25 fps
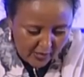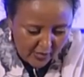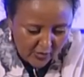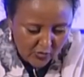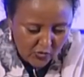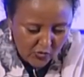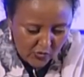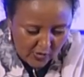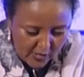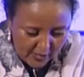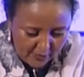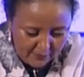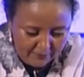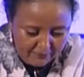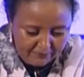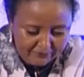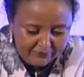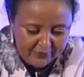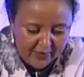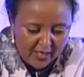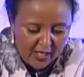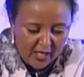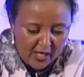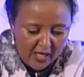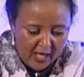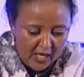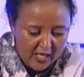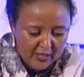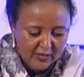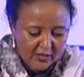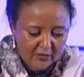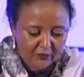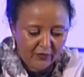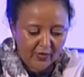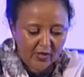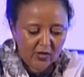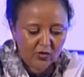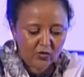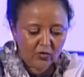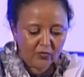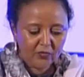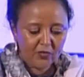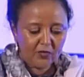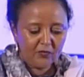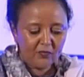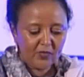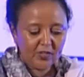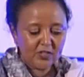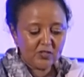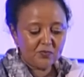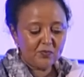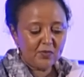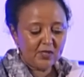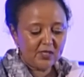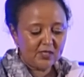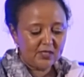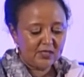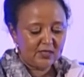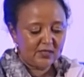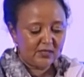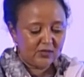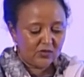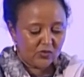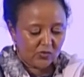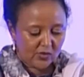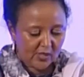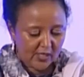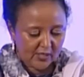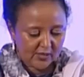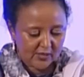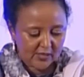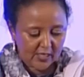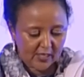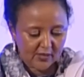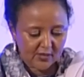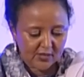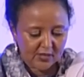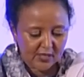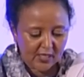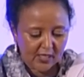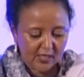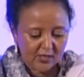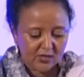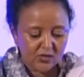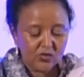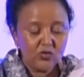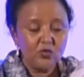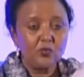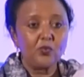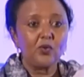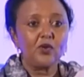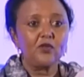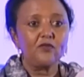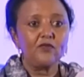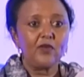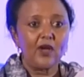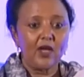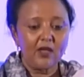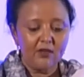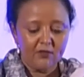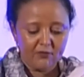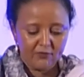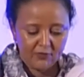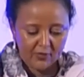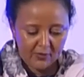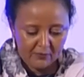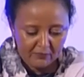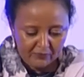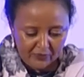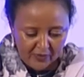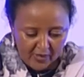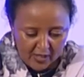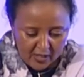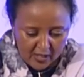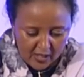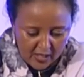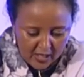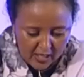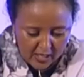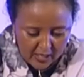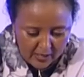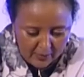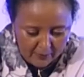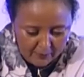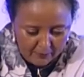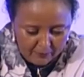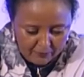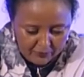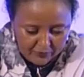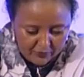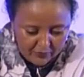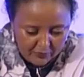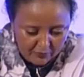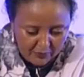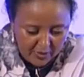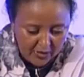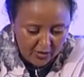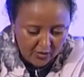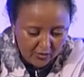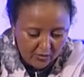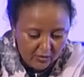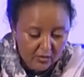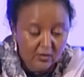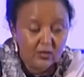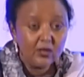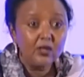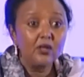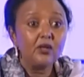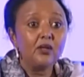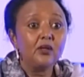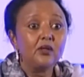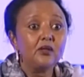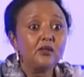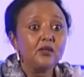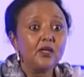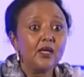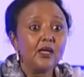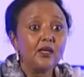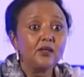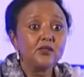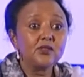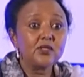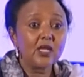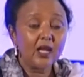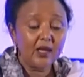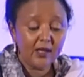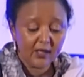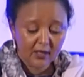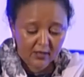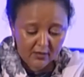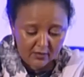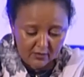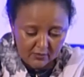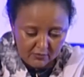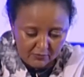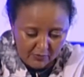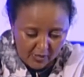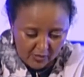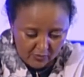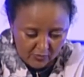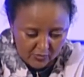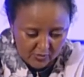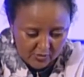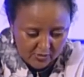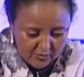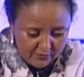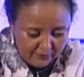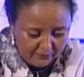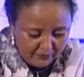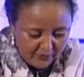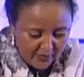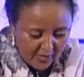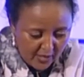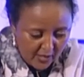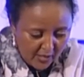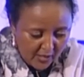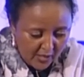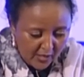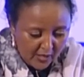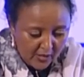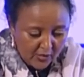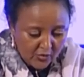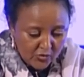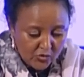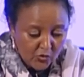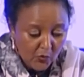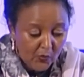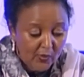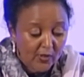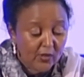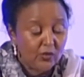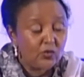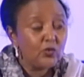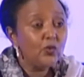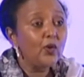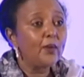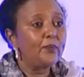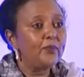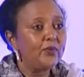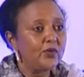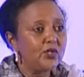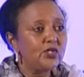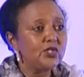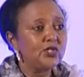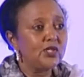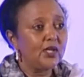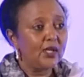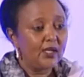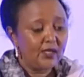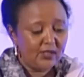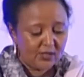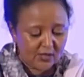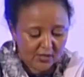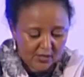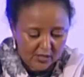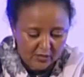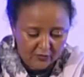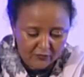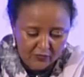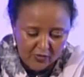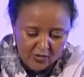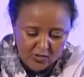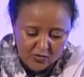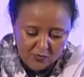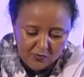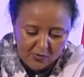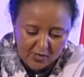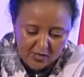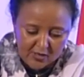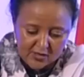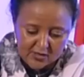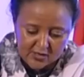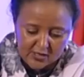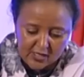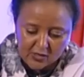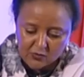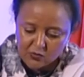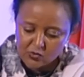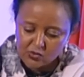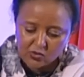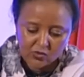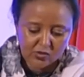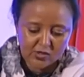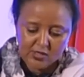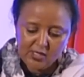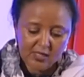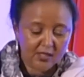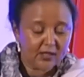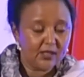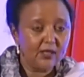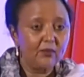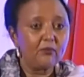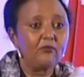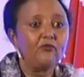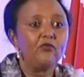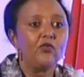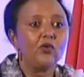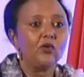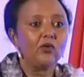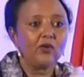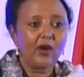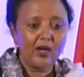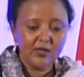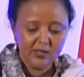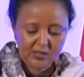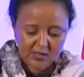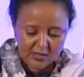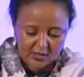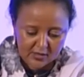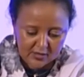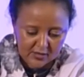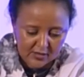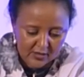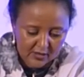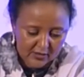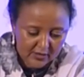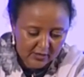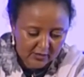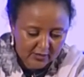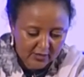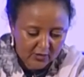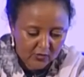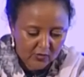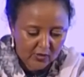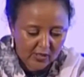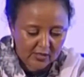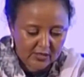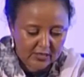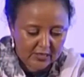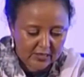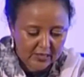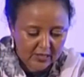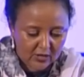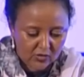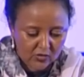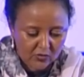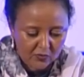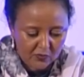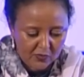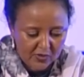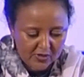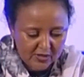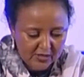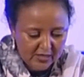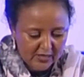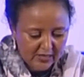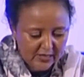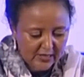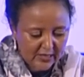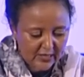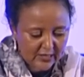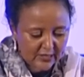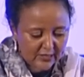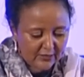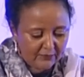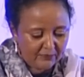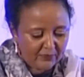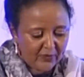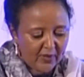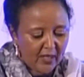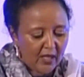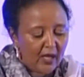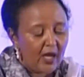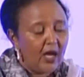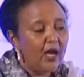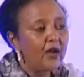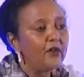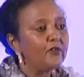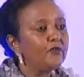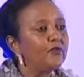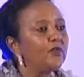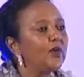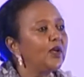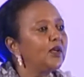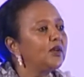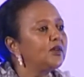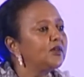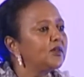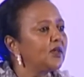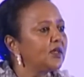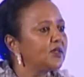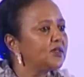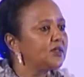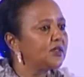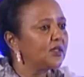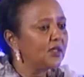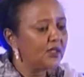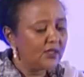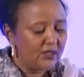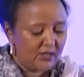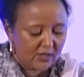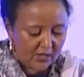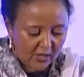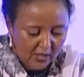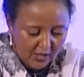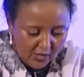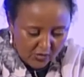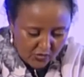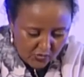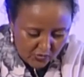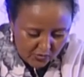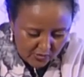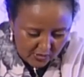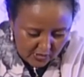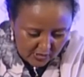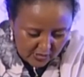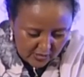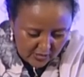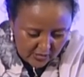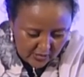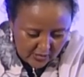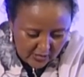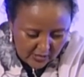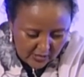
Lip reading: today. And the value of investments today stands at 2.5 billion sterling pounds. So we do appreciate the investments, and we don't take them for granted, that the United Kingdom businesses have entrusted to the